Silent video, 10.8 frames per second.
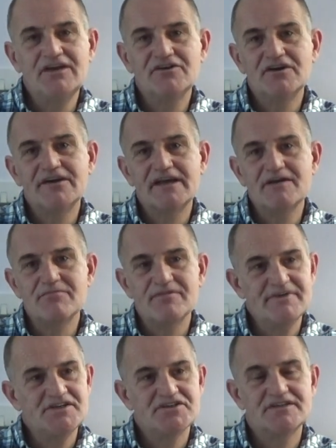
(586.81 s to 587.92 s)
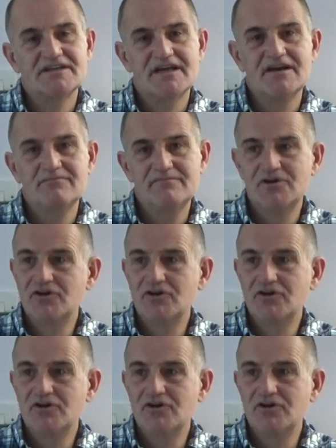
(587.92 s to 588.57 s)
could I get permission to come